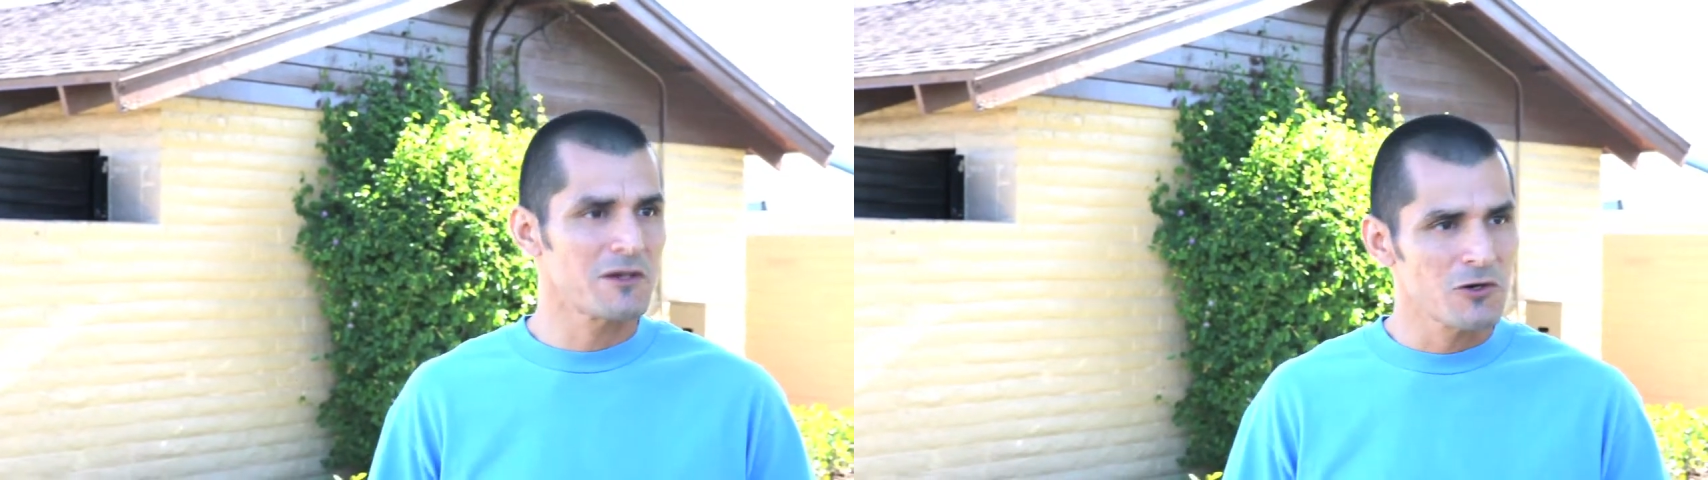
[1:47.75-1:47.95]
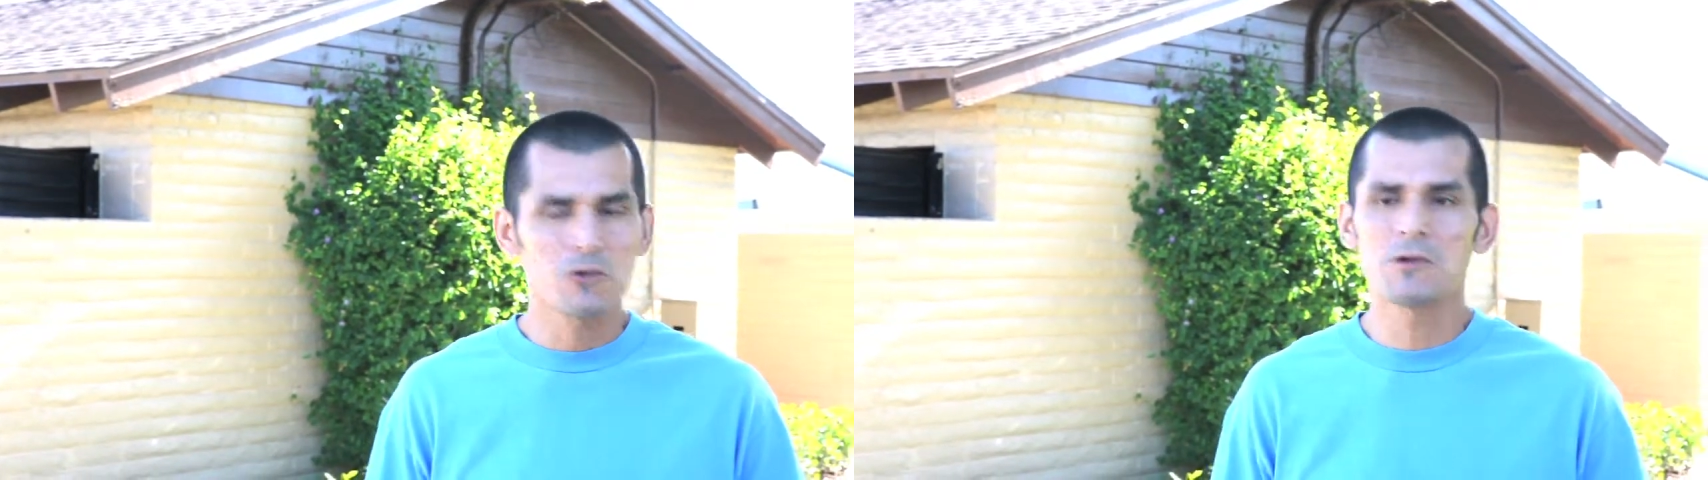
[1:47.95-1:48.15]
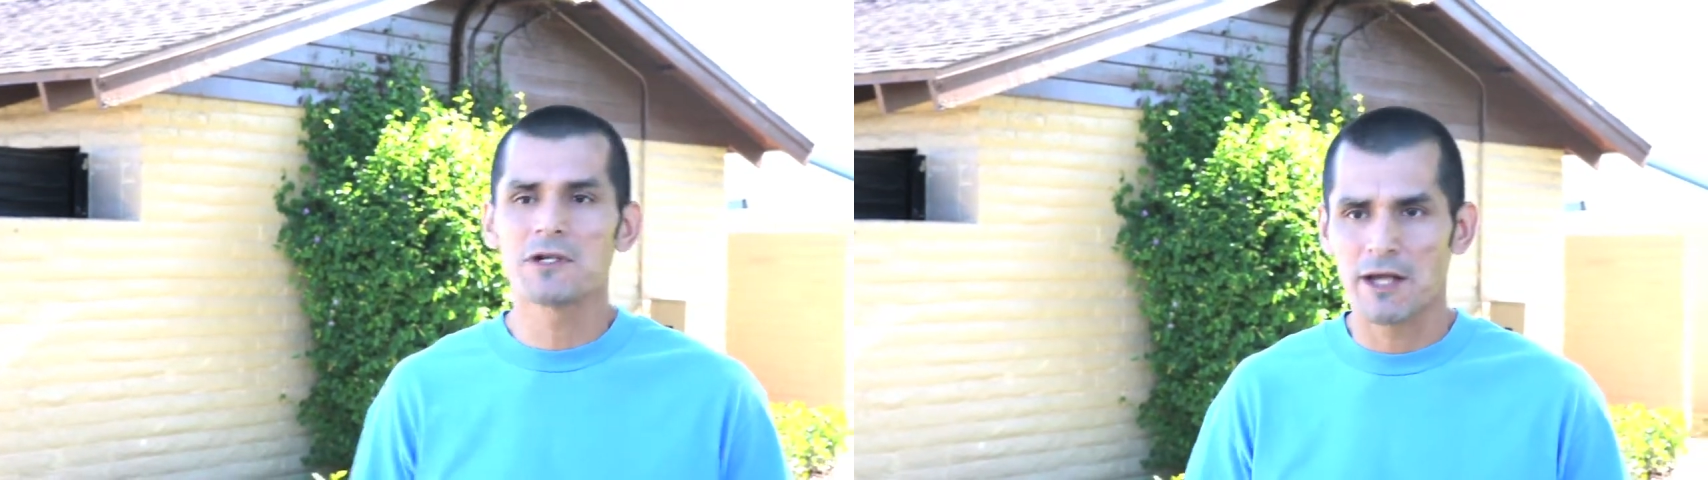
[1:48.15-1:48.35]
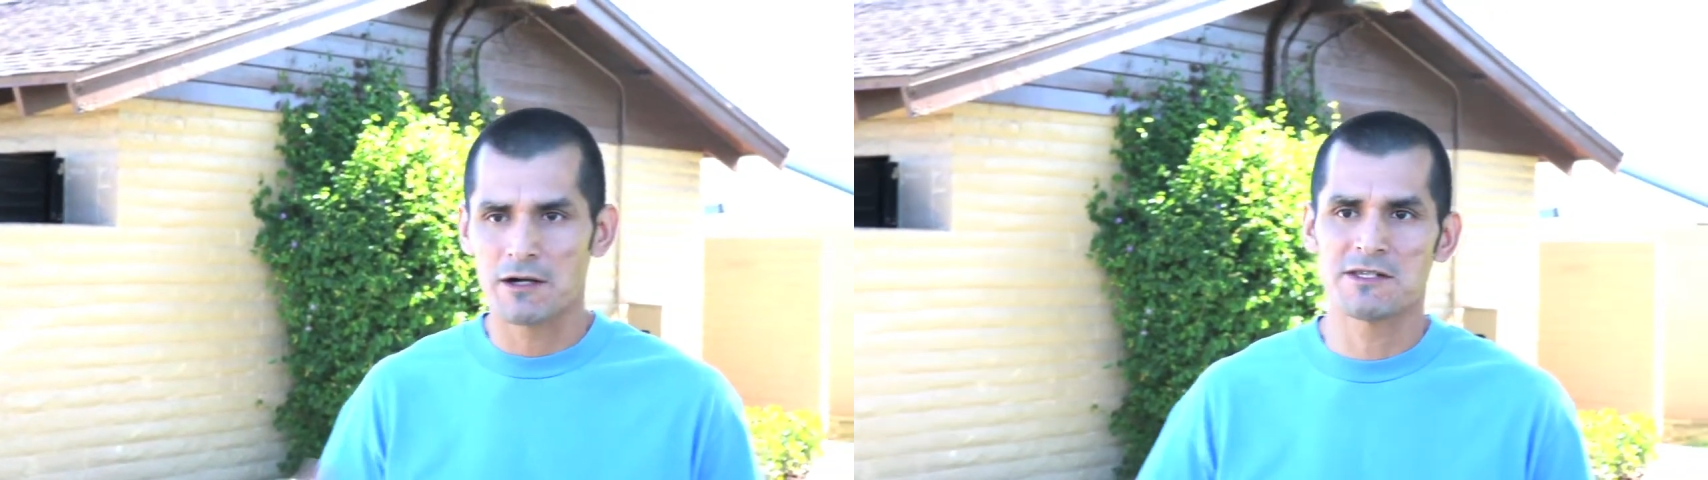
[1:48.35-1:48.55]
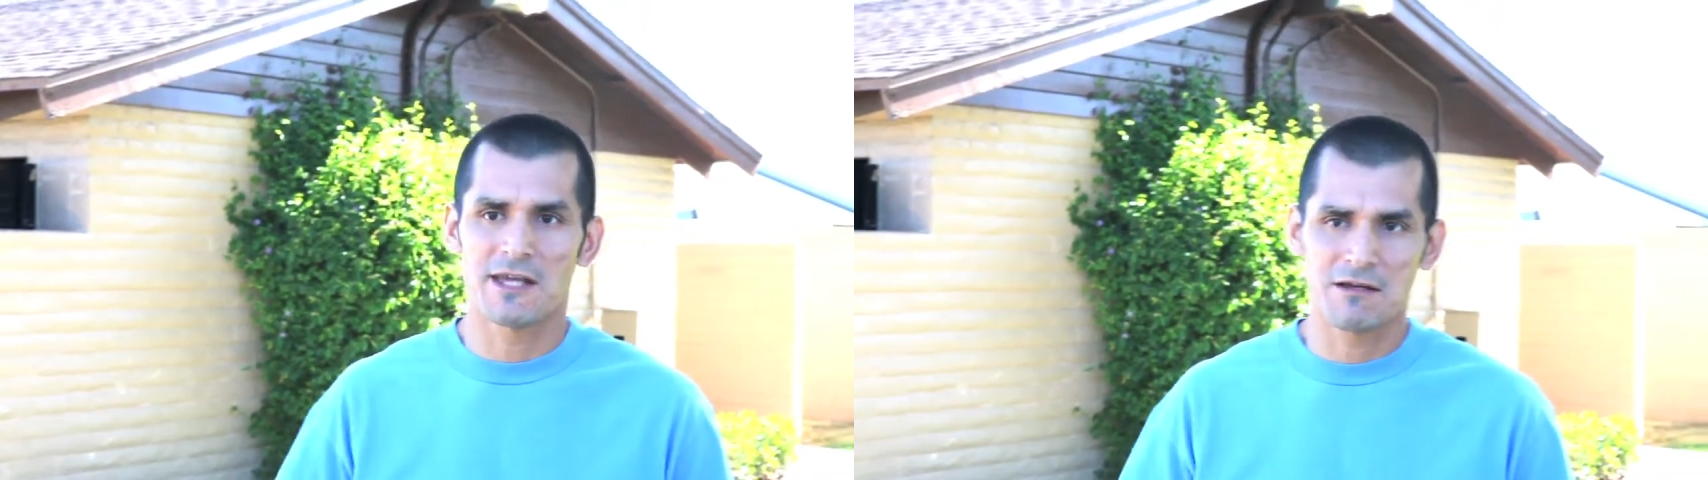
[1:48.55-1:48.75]
Who would
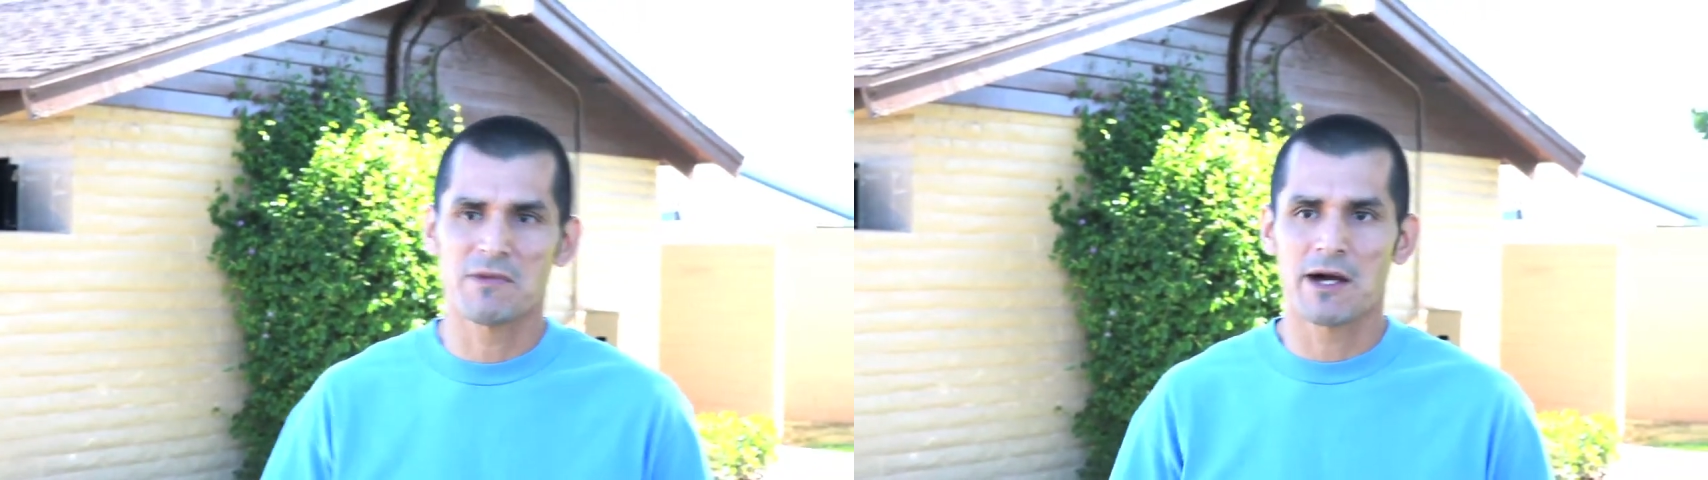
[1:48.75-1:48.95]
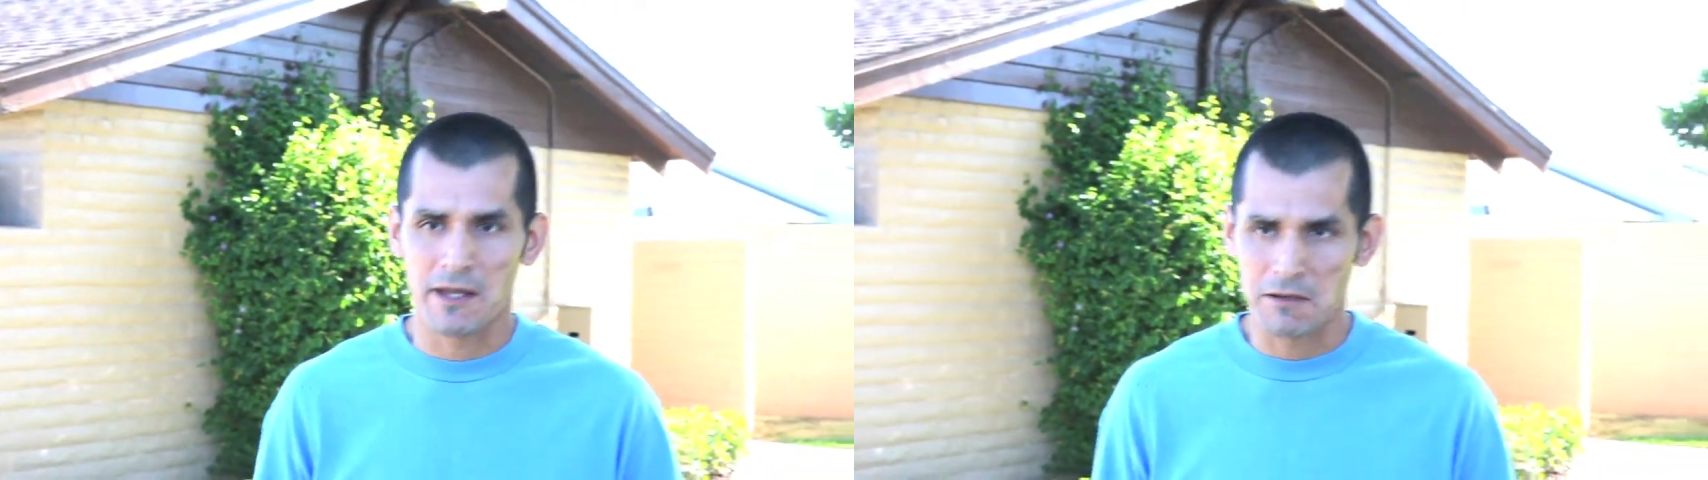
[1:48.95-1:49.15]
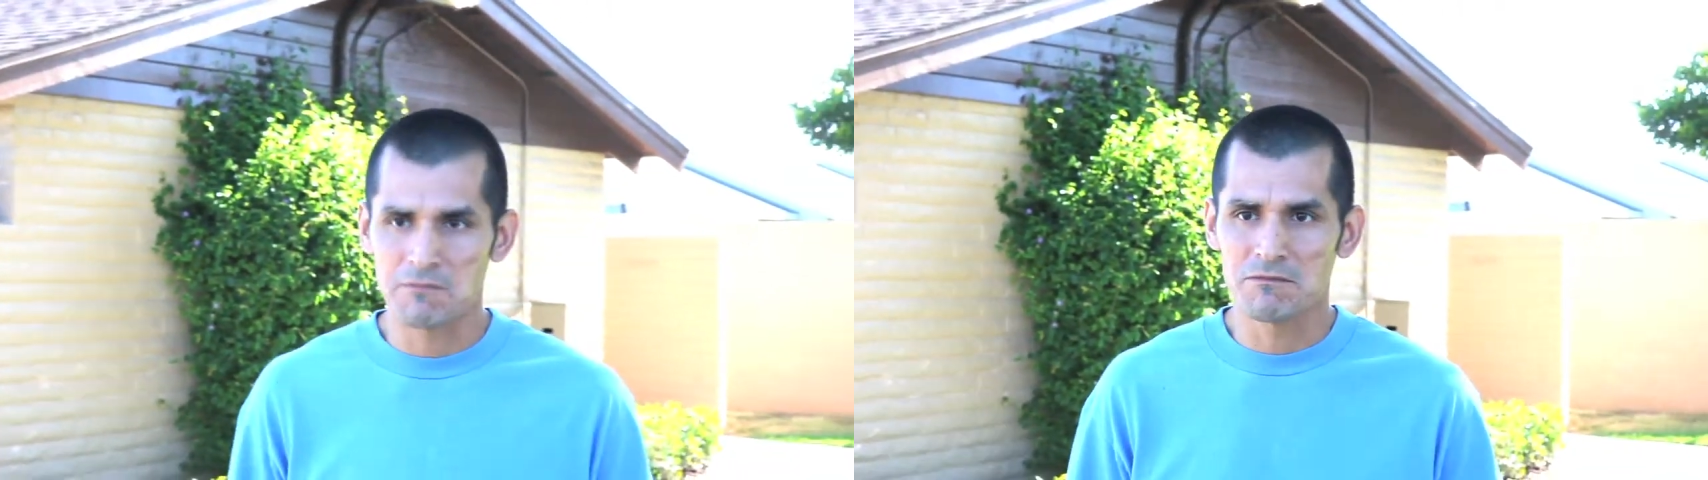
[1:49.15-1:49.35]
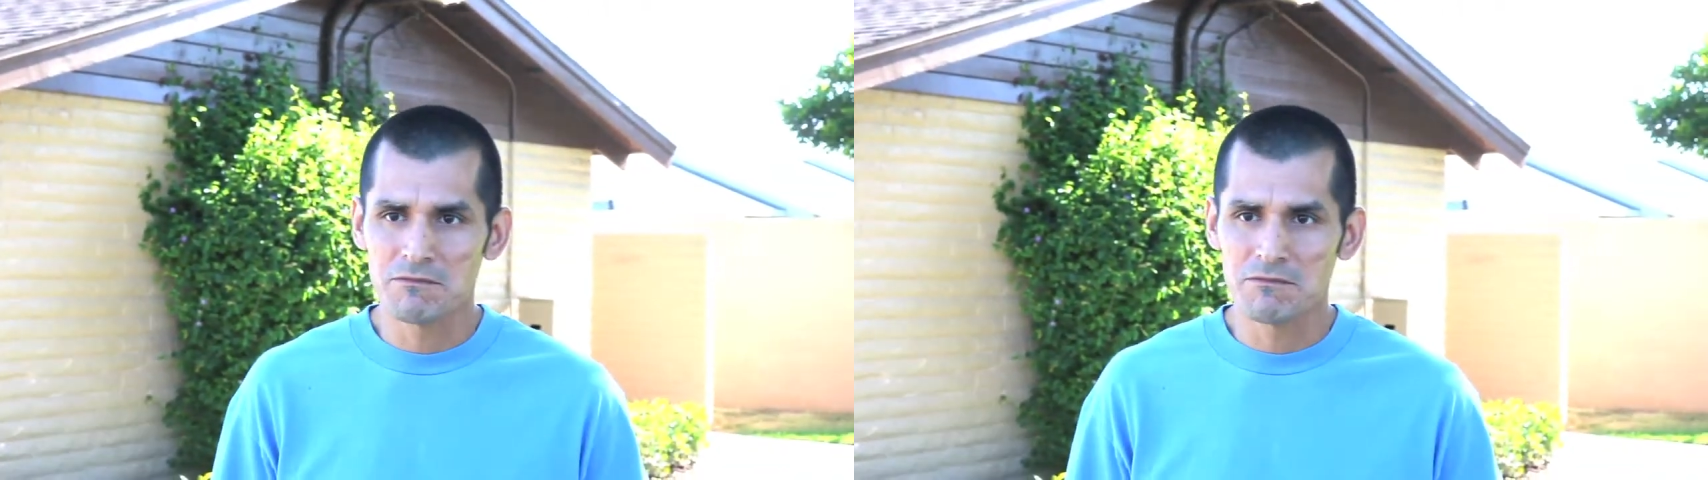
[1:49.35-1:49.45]
dare take my